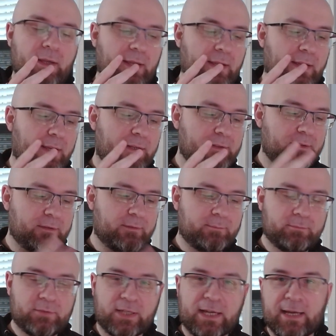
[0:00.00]
and
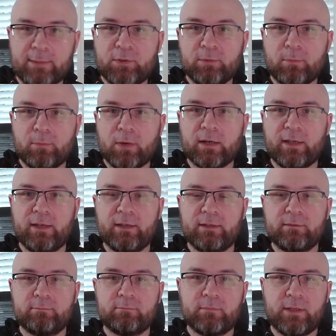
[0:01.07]
time to
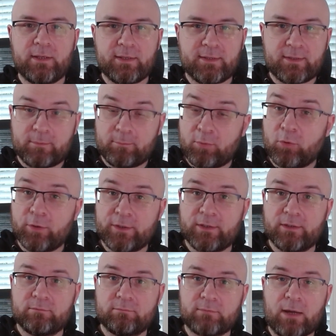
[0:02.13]
market is
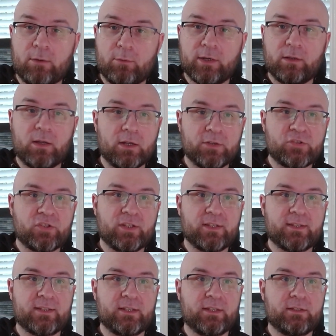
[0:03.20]
important. I want to launch
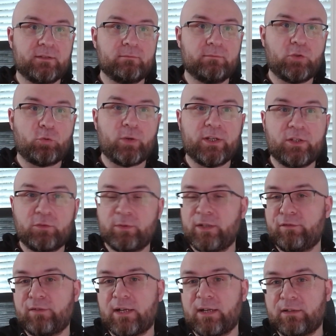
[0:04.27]
this in
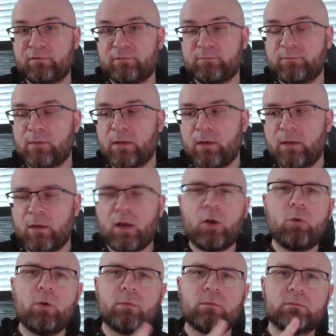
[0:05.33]
2025.
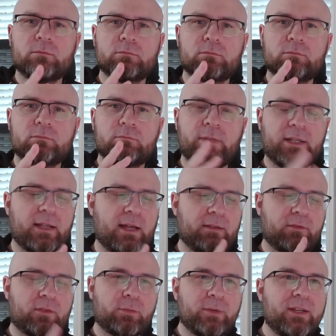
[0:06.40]
Oh, make
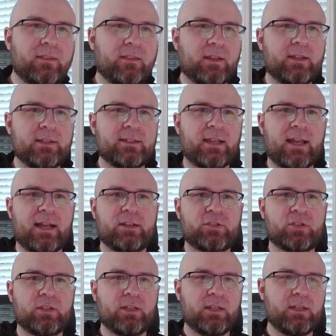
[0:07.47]
that three things
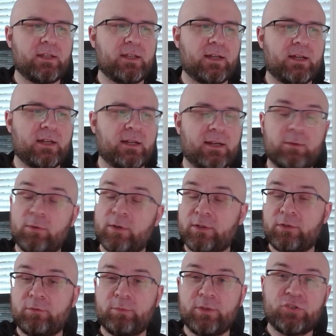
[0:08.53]
actually. Uh, I want
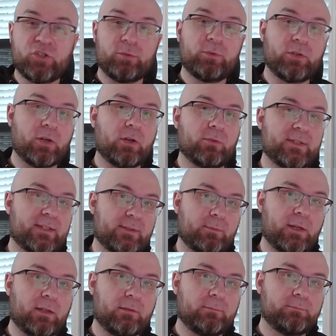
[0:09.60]
it to be cheap to host as
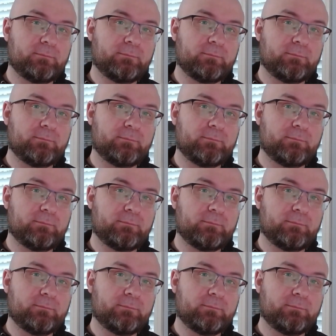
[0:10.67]
well.